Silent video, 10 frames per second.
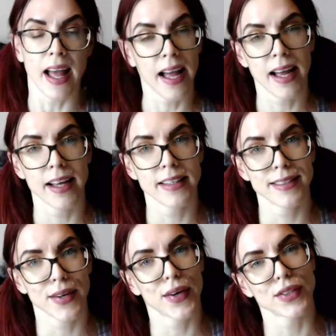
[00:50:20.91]

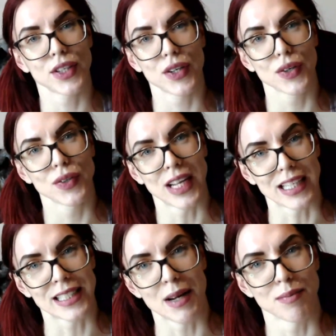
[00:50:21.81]
And until
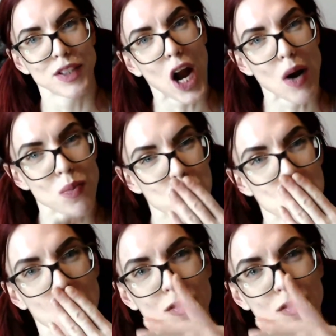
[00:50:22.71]
next time, ciao.